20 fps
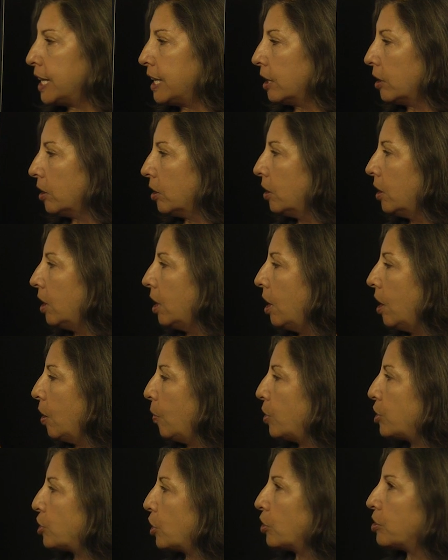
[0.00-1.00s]
here,
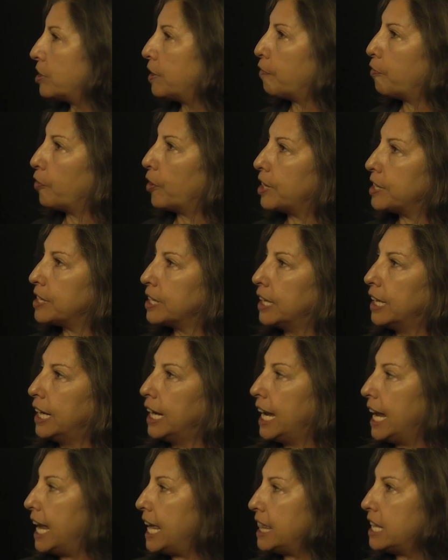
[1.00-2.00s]
which are different.
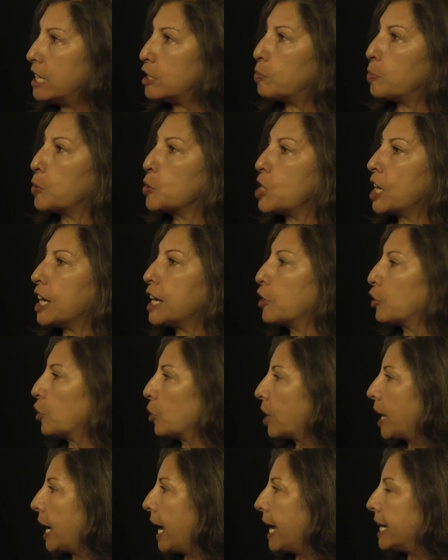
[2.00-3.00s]
In this
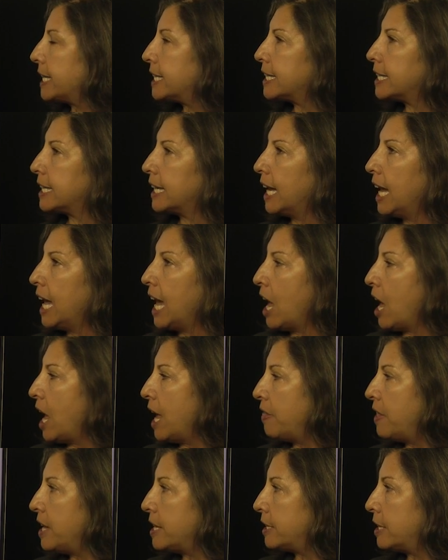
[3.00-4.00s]
particular case,
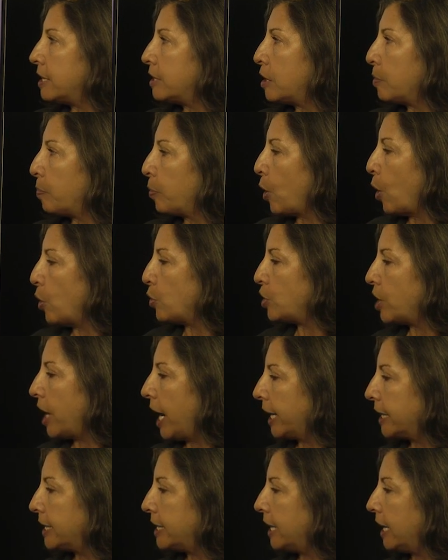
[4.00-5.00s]
this is the
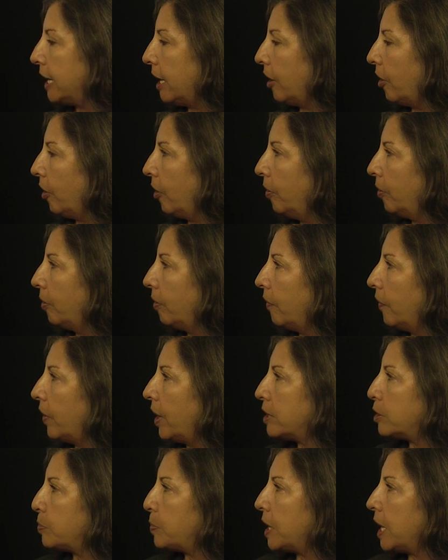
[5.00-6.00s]
project here
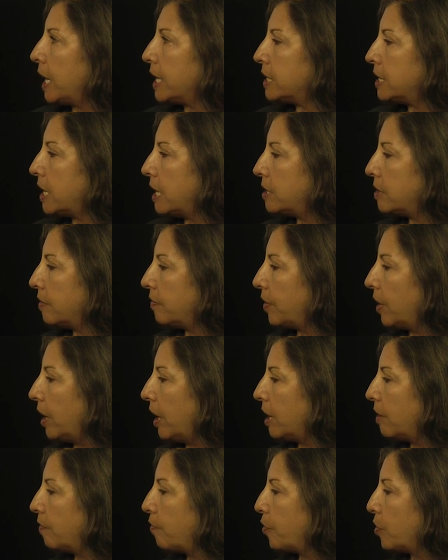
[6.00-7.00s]
that's been
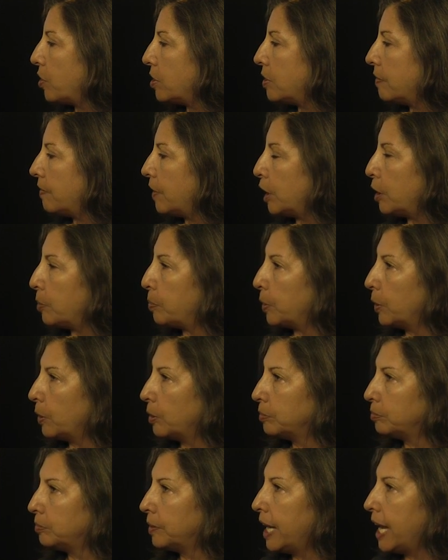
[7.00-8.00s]
identified for the
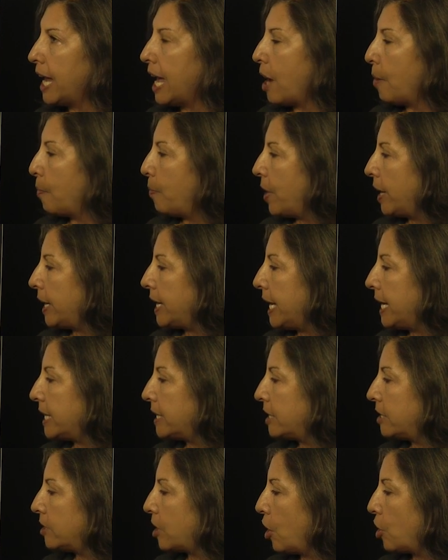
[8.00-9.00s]
developer, but
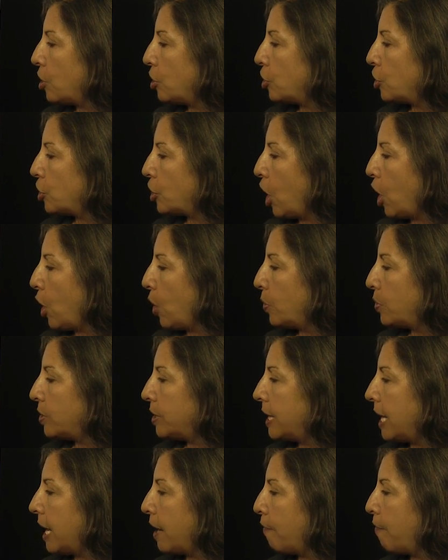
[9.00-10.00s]
it's, uh, it shows
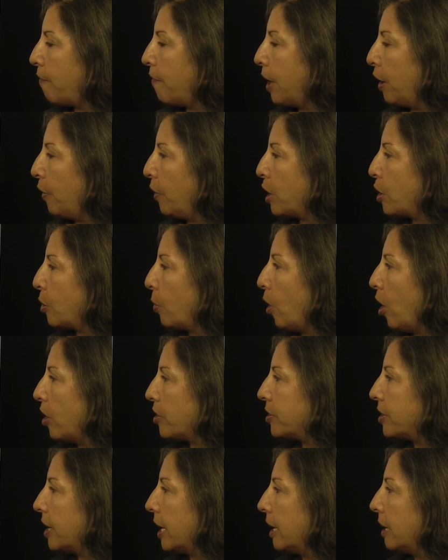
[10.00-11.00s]
that a ferry
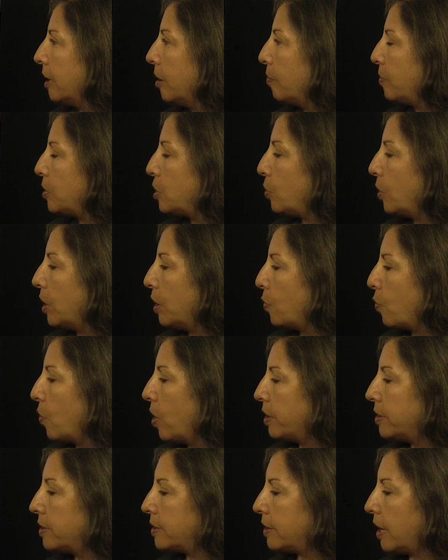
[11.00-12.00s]
crossing between
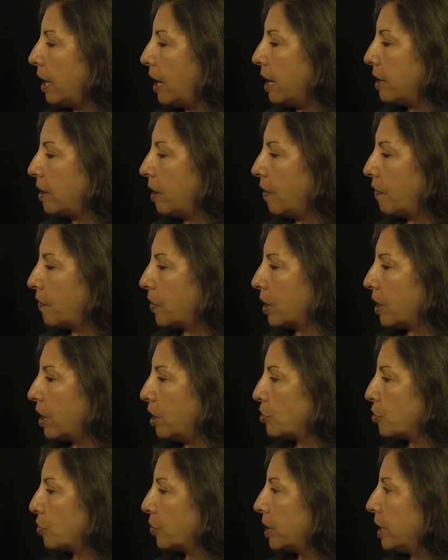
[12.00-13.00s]
one side of the
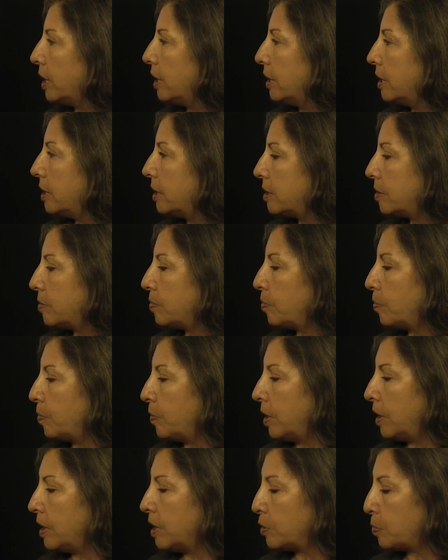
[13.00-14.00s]
country, this,
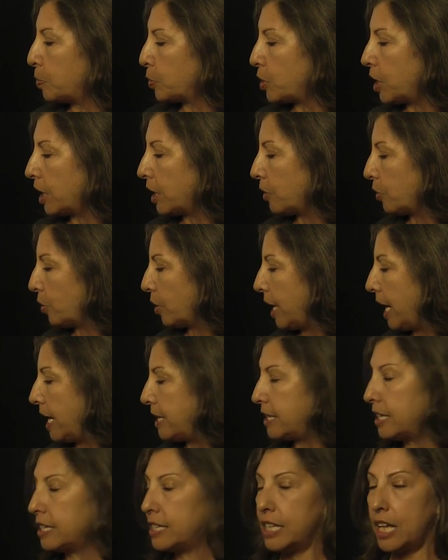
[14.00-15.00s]
in this particular
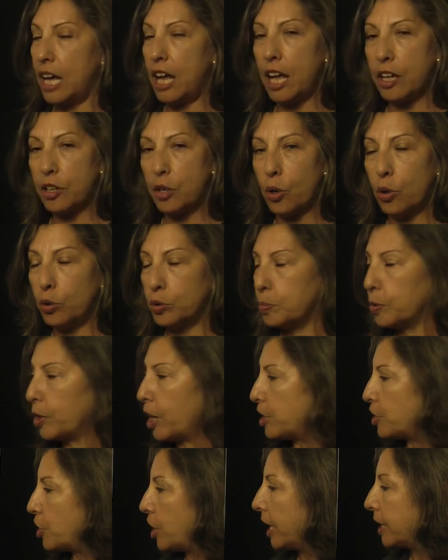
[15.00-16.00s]
case it's the Anholt
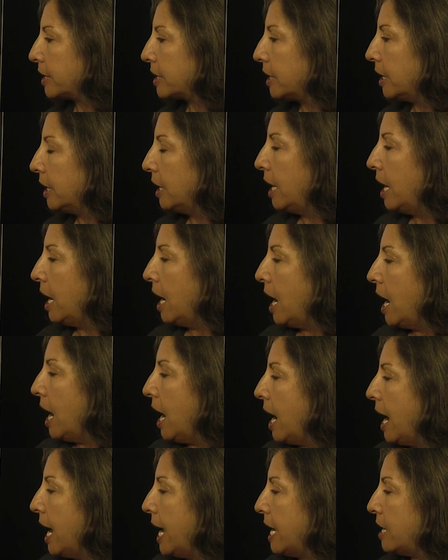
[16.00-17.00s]
project,
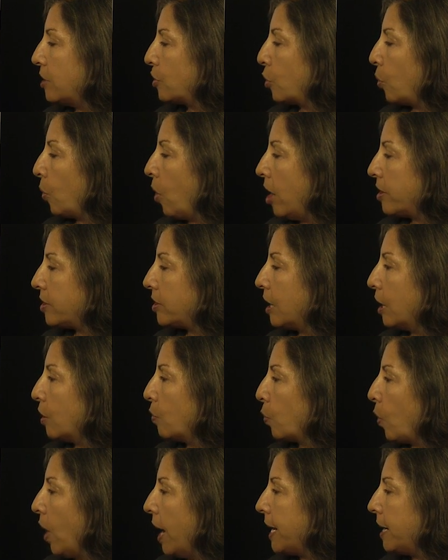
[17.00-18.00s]
is
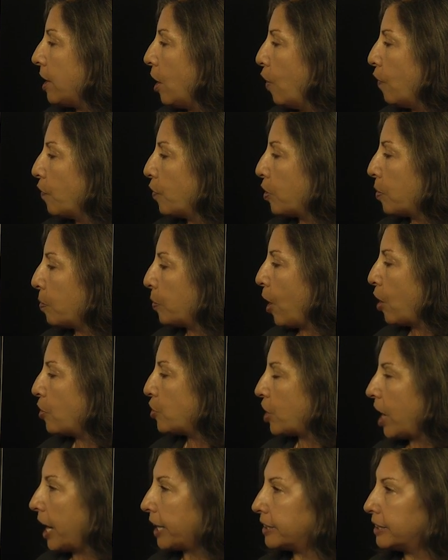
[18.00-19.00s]
crossing right over the
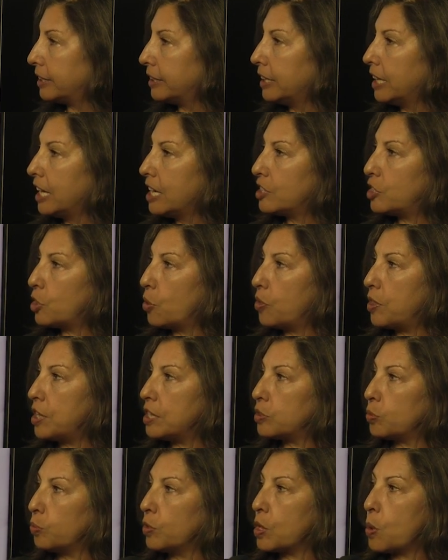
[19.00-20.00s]
project. So
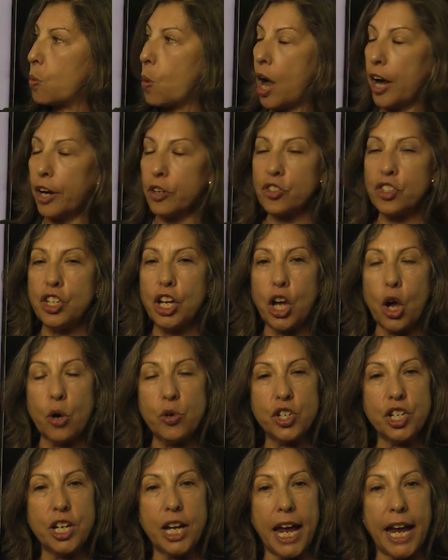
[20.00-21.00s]
this requires
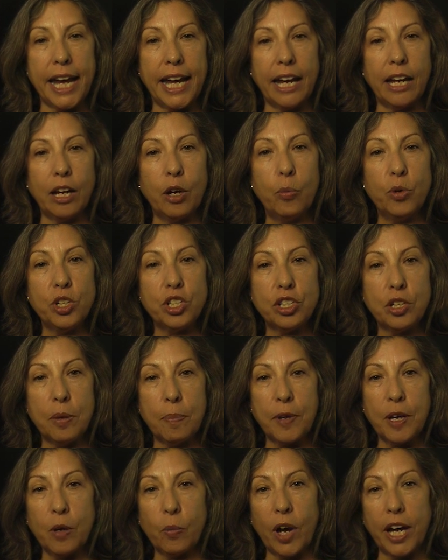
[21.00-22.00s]
negotiating with
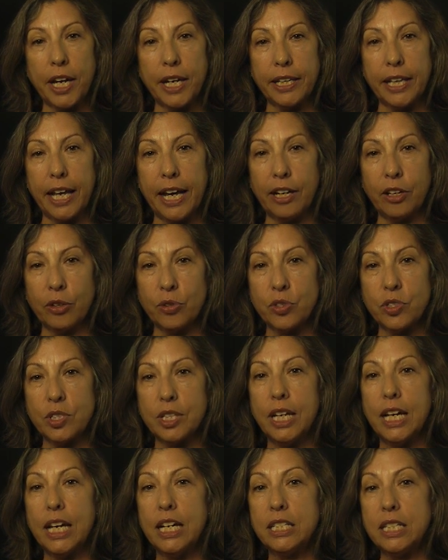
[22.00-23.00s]
shipping
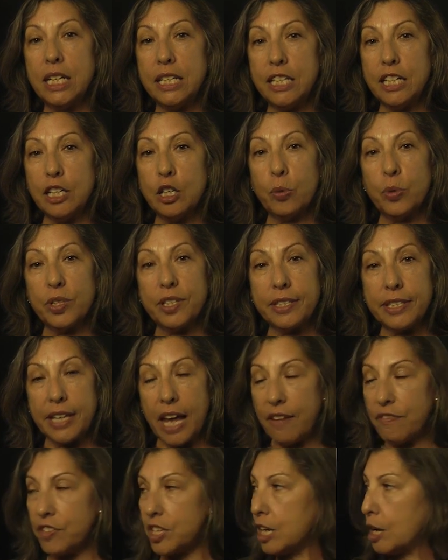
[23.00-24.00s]
regulators to deal with
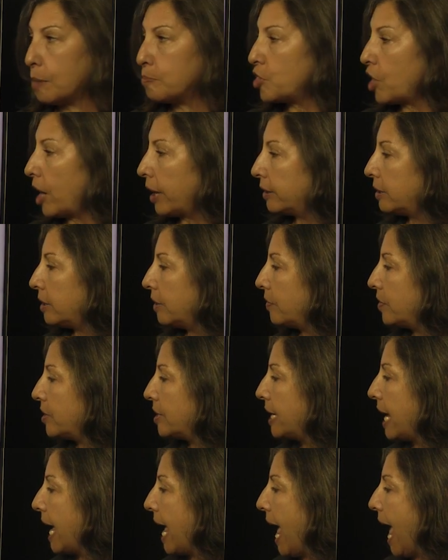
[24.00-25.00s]
safety objectives